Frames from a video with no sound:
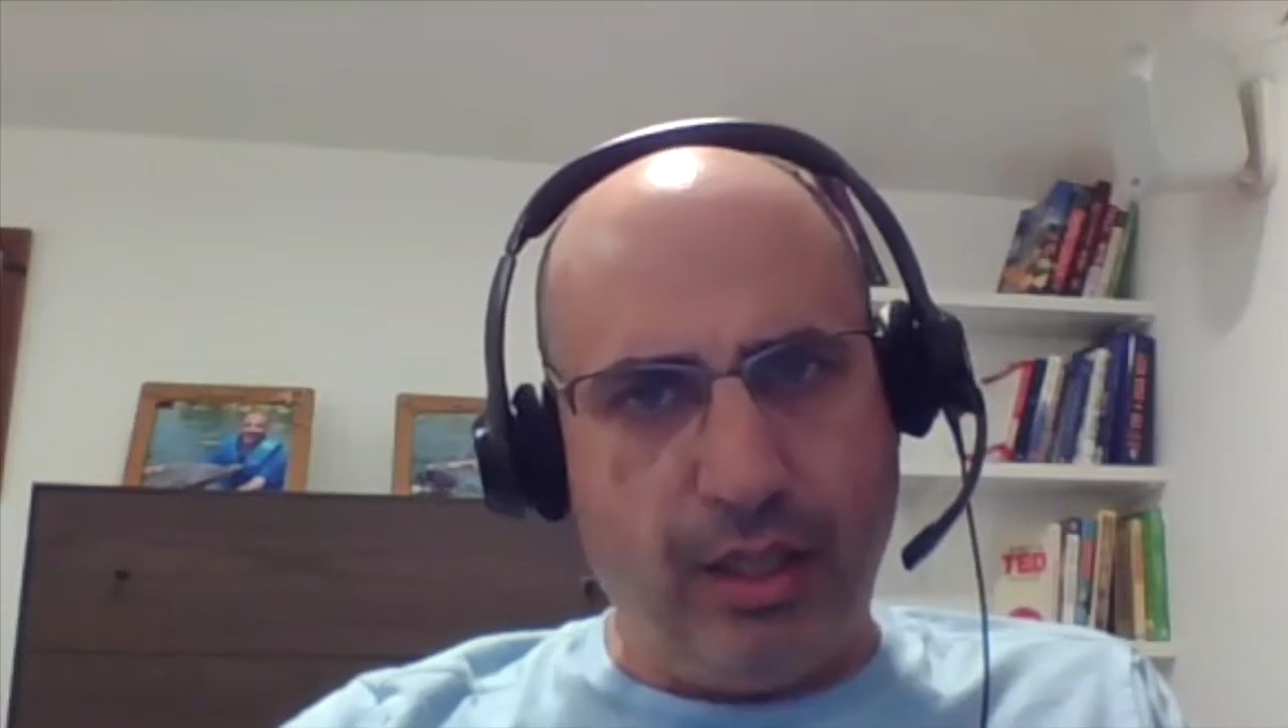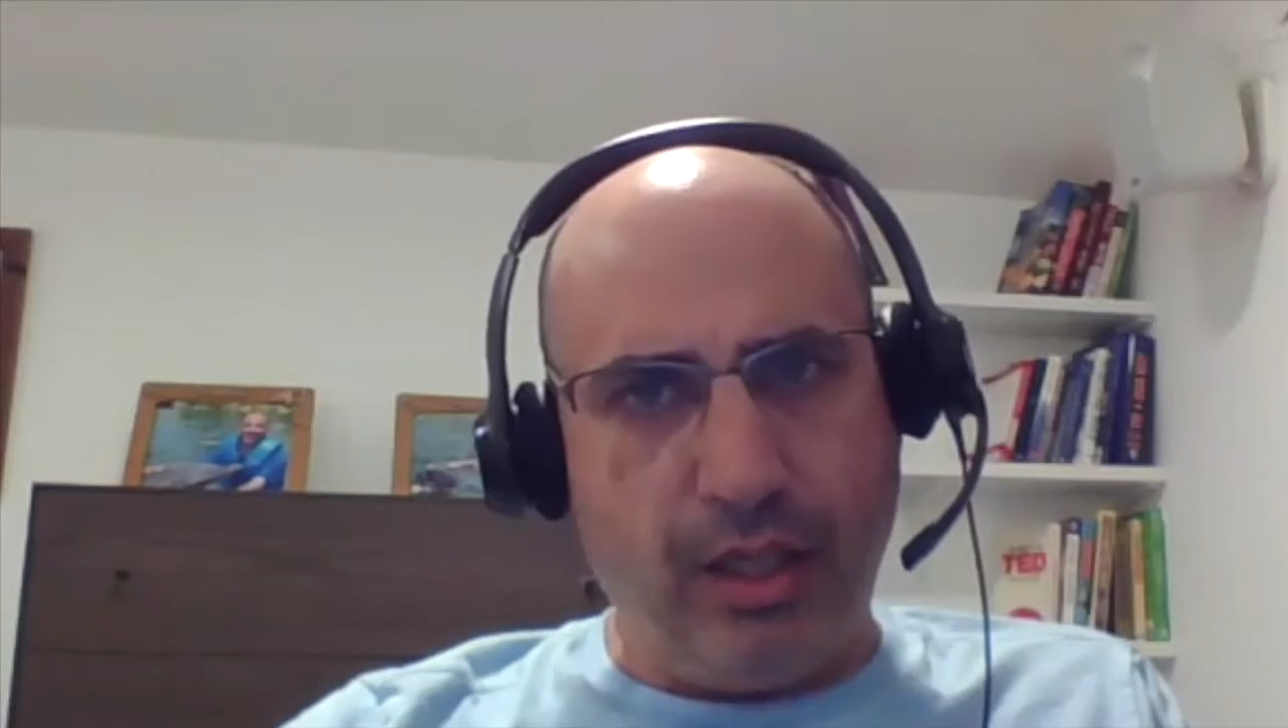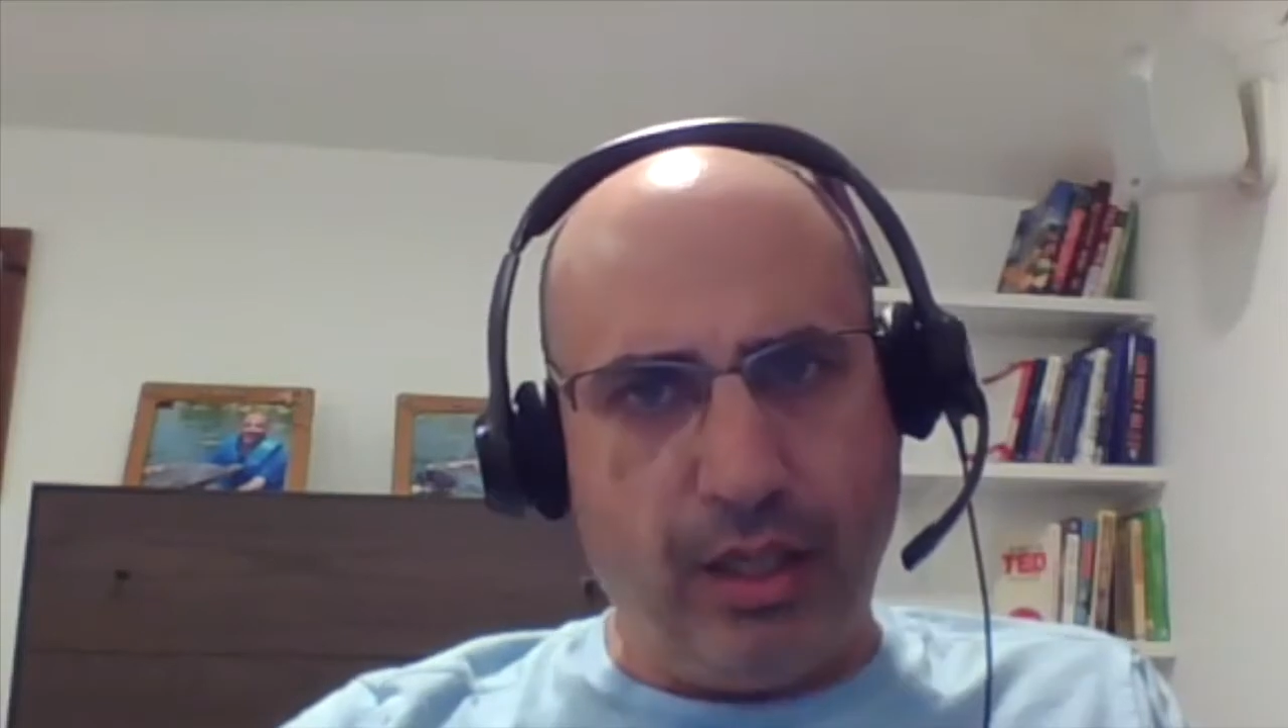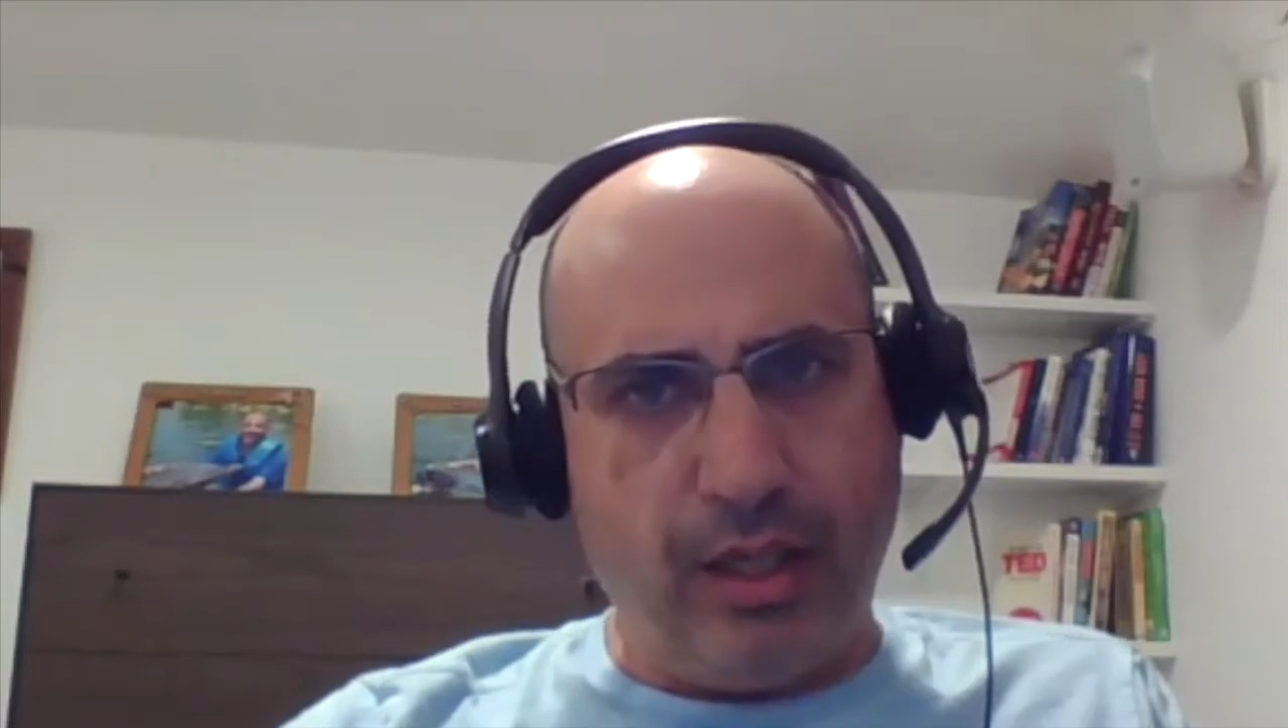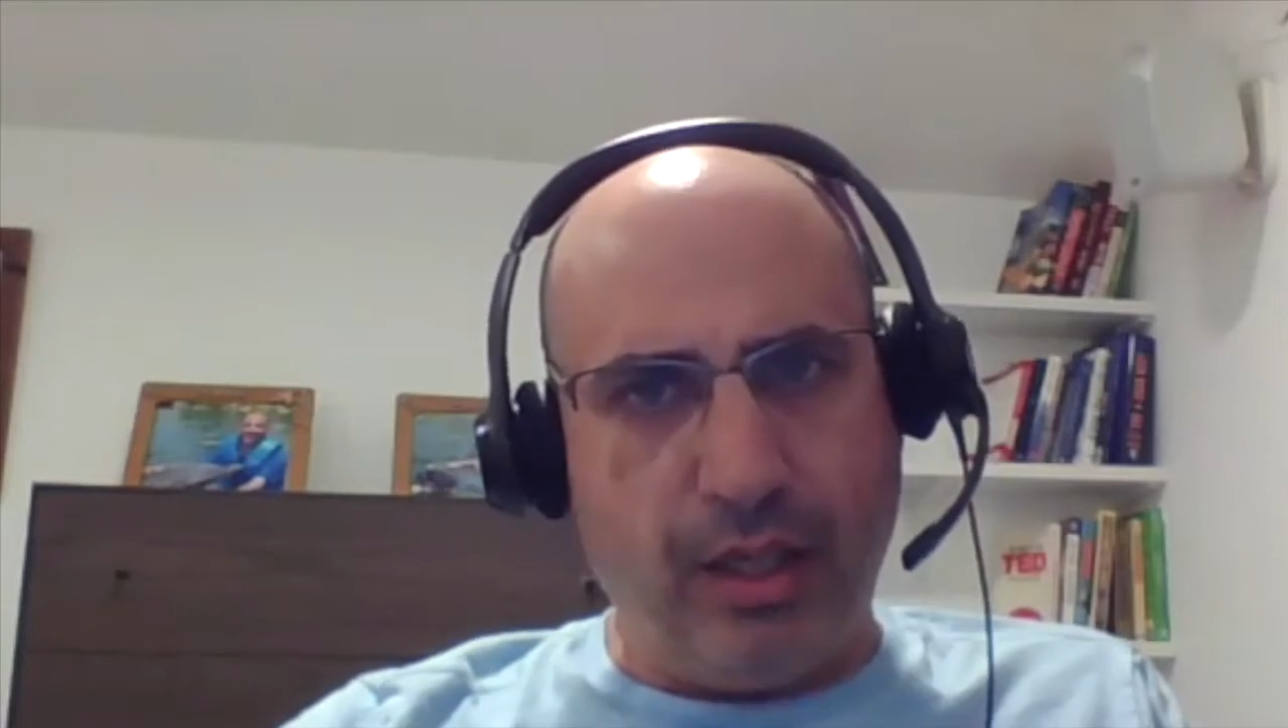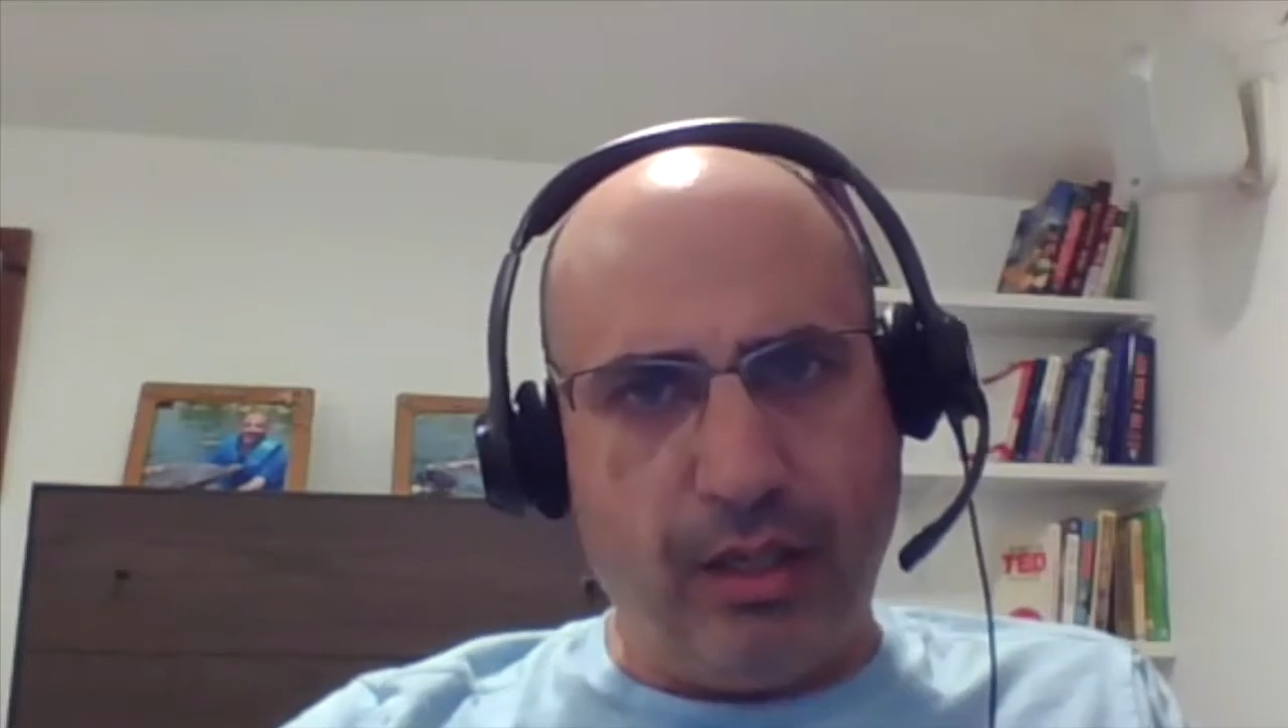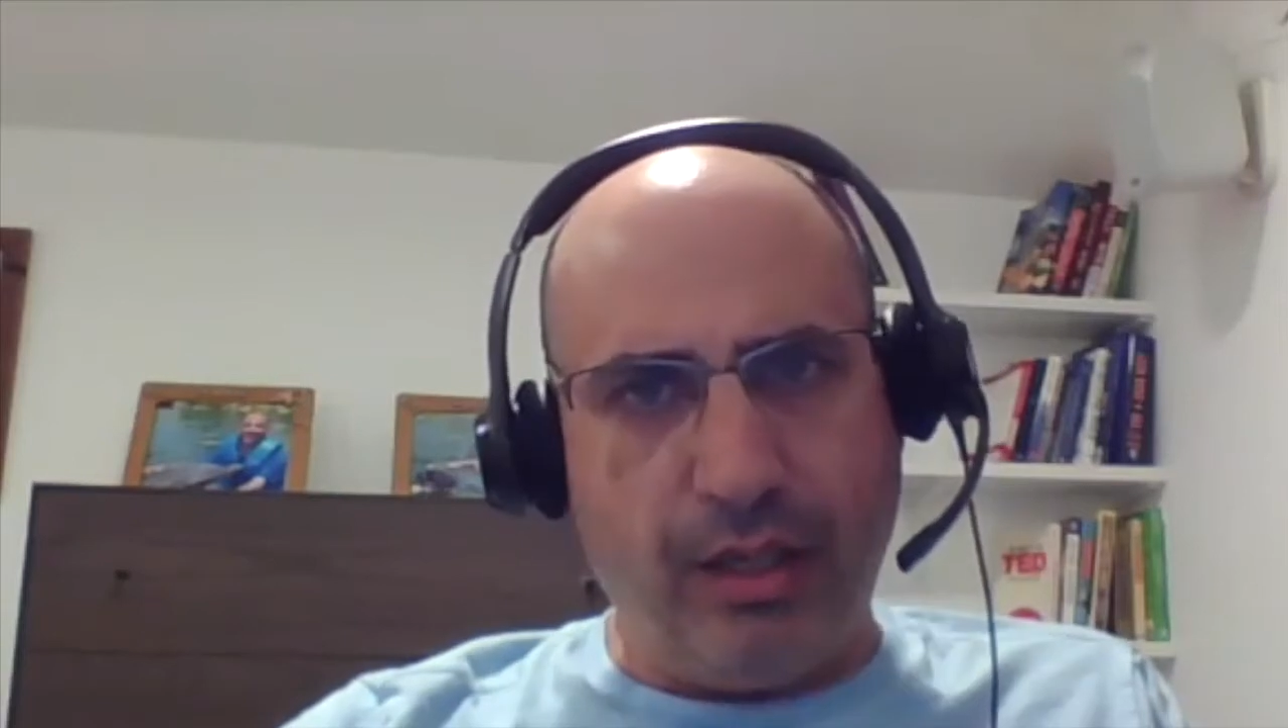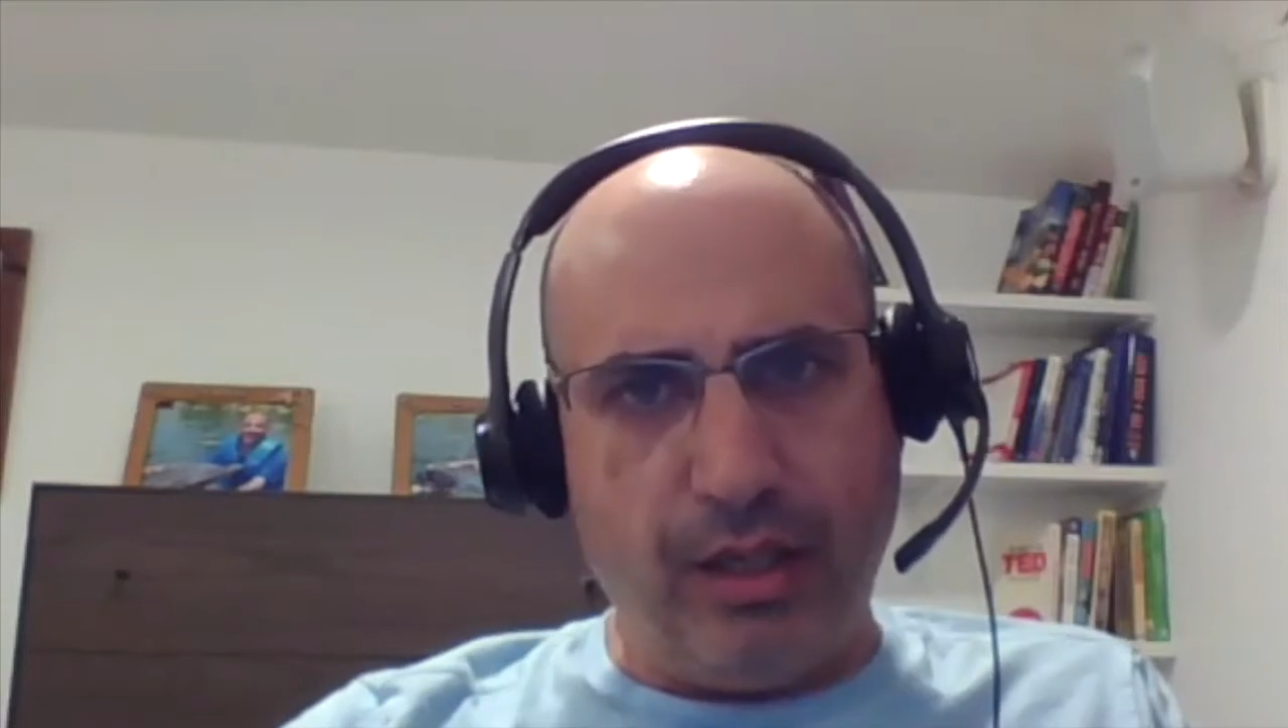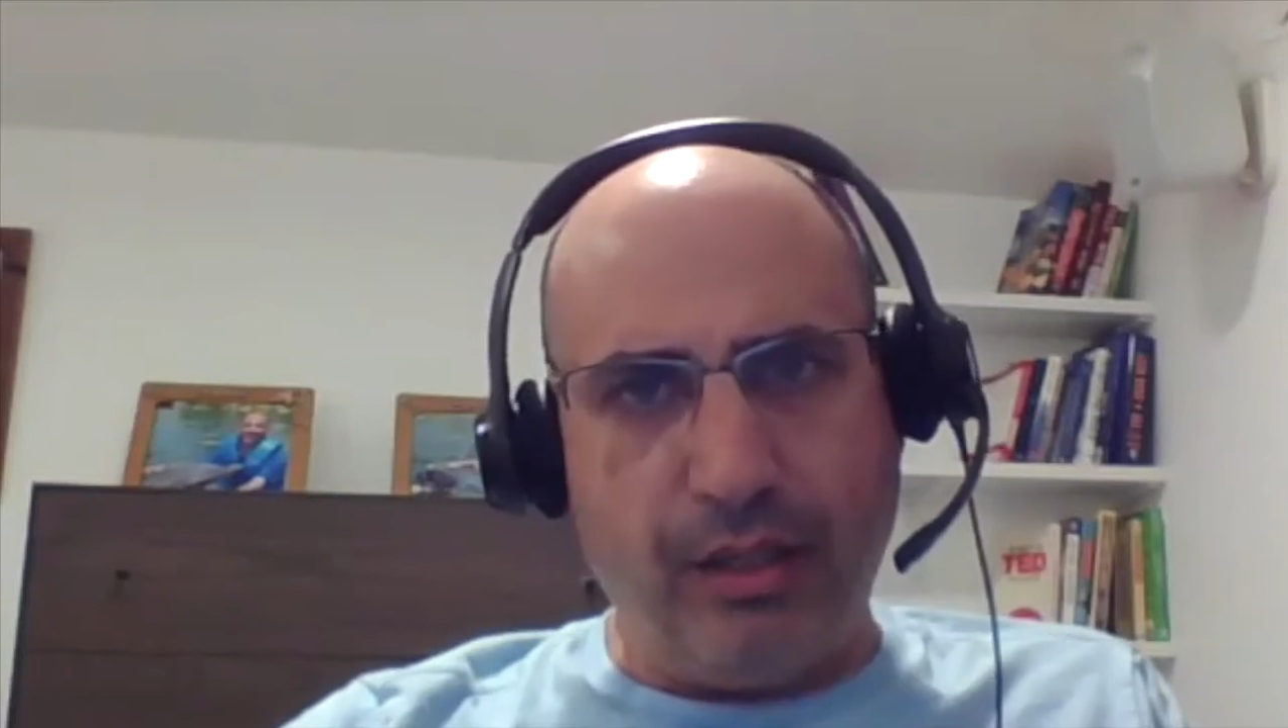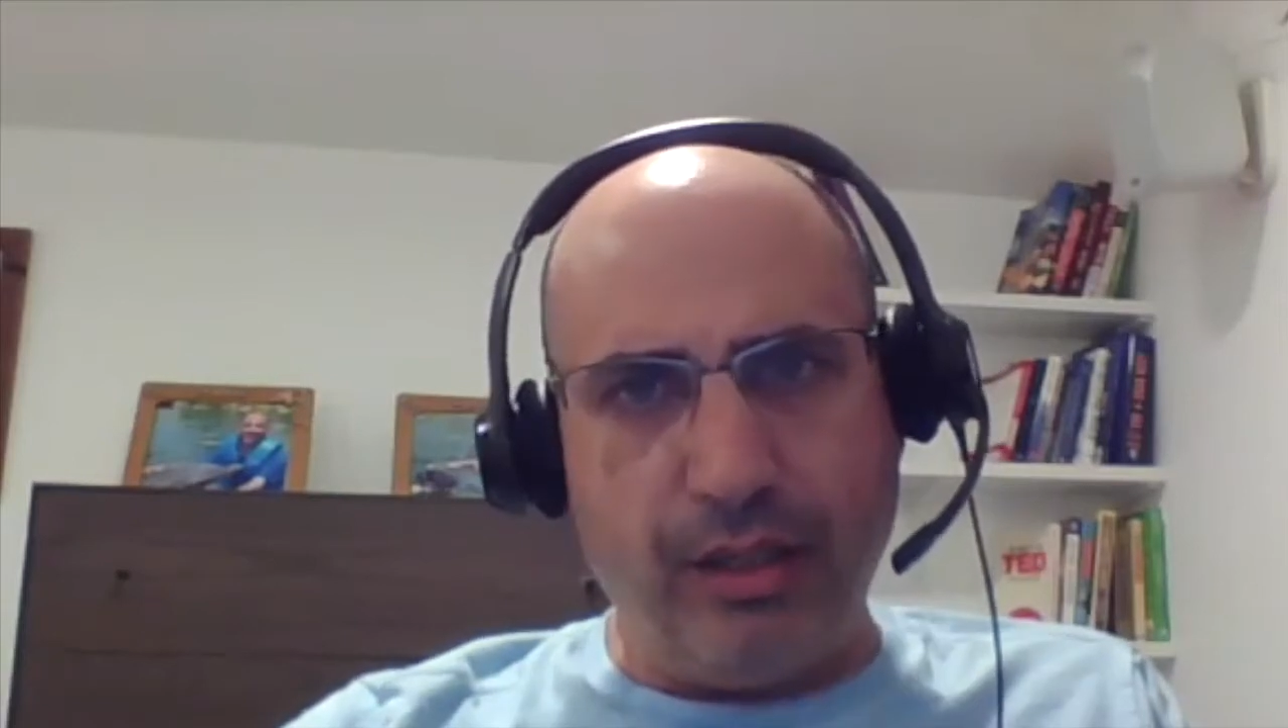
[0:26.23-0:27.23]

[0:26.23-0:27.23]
and